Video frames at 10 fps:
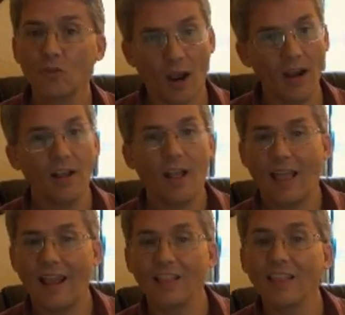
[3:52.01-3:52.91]
Right?
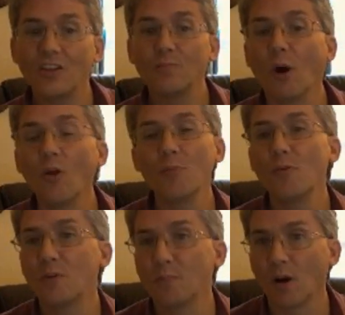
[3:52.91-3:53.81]
Hey, let's both
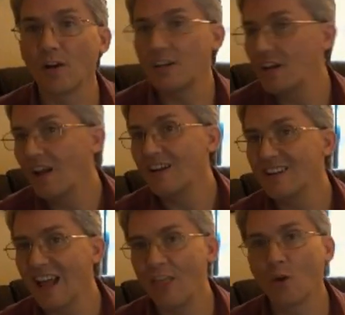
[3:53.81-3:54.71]
move to Burgundy.
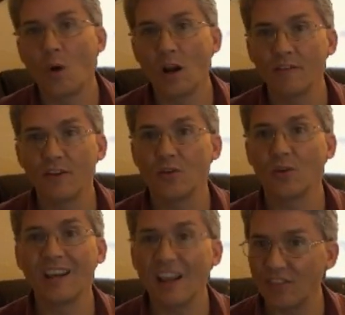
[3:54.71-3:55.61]
Neither one of us
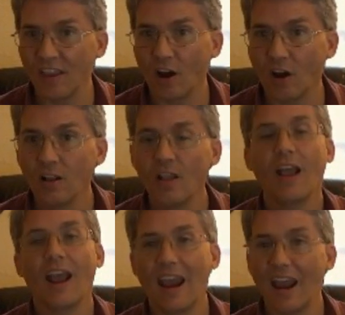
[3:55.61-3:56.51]
will get there.
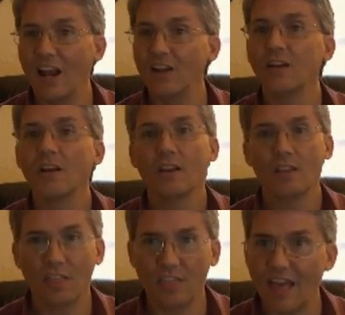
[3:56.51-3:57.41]
And
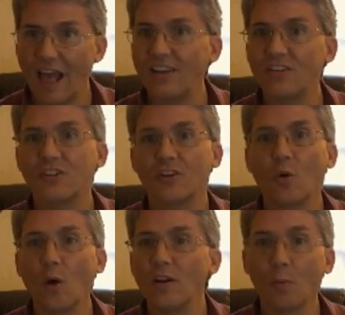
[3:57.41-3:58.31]
that's
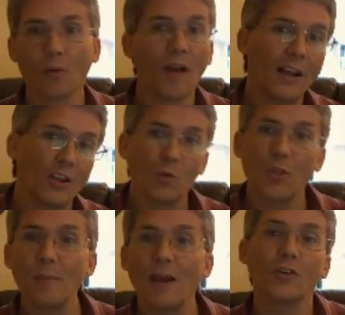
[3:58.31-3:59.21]
going to provide us
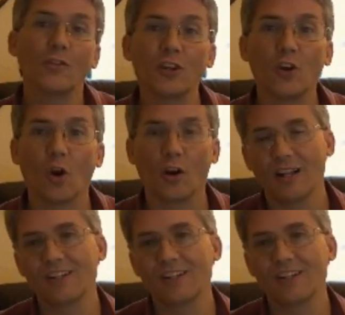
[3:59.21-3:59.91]
with a measure of security.